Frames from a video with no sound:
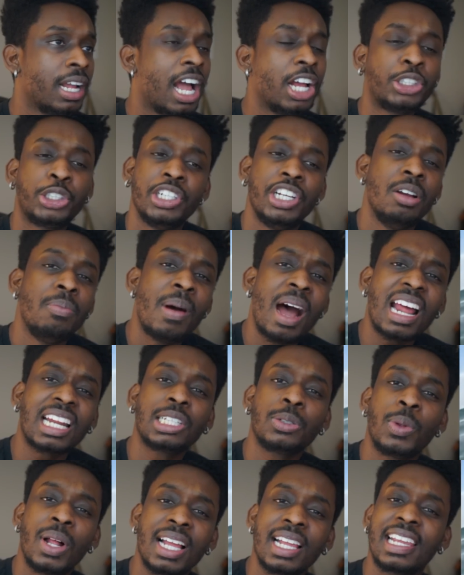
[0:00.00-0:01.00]
Actually, you might as
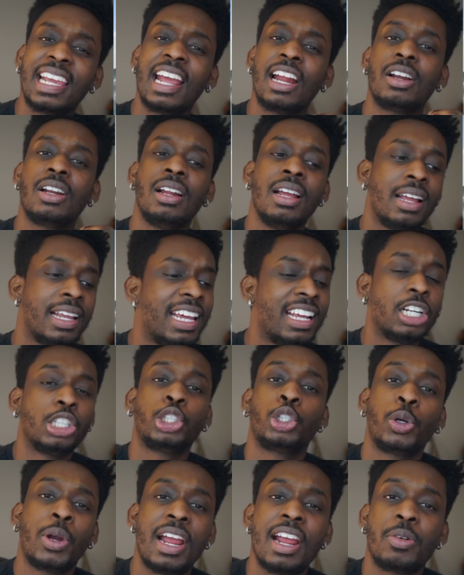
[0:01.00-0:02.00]
well get a
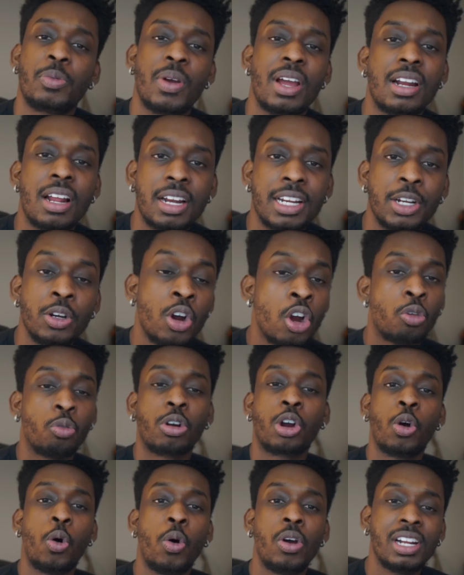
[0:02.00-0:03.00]
train right on you,
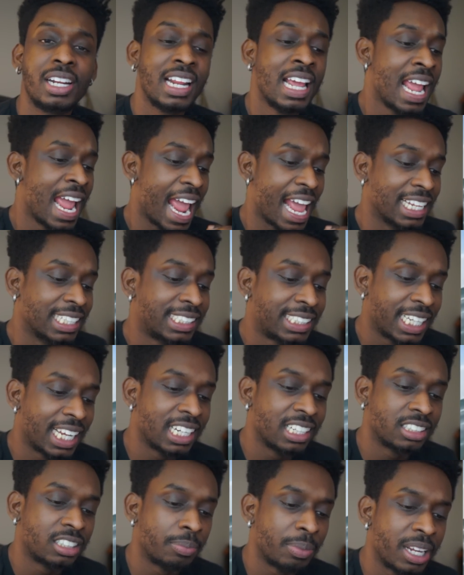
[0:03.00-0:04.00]
record it, and
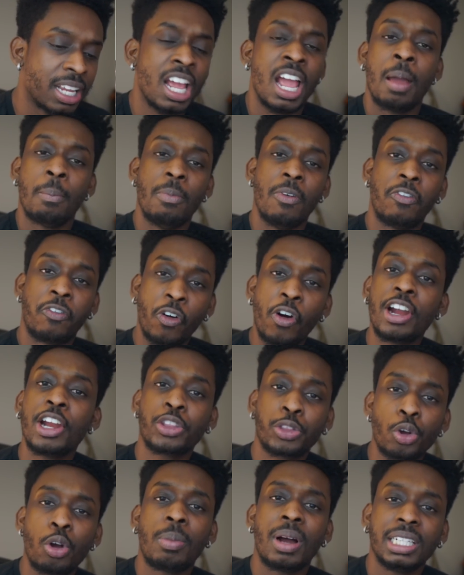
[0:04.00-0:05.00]
send it to me before you
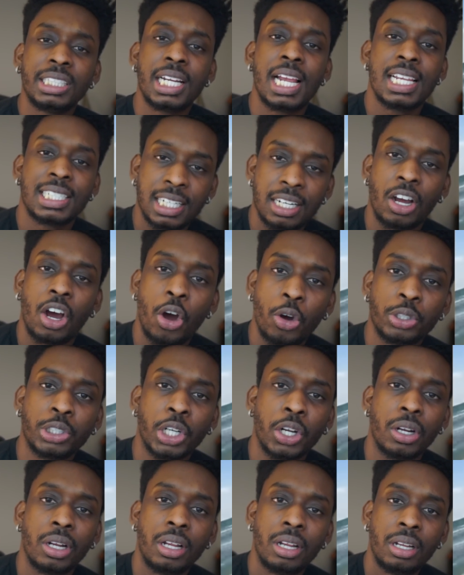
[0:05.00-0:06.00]
throw my J's in the
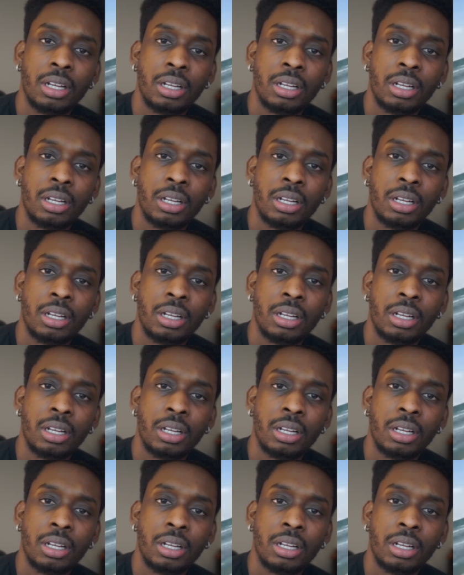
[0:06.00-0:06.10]
ocean.